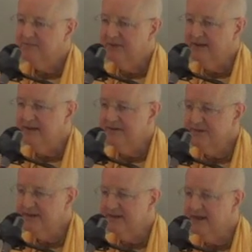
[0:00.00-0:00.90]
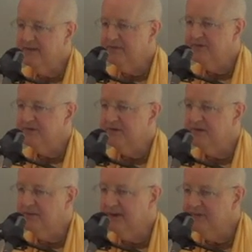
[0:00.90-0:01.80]
But here's an example, so you
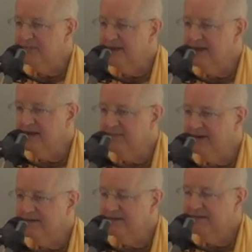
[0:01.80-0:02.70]
know what I'm speaking about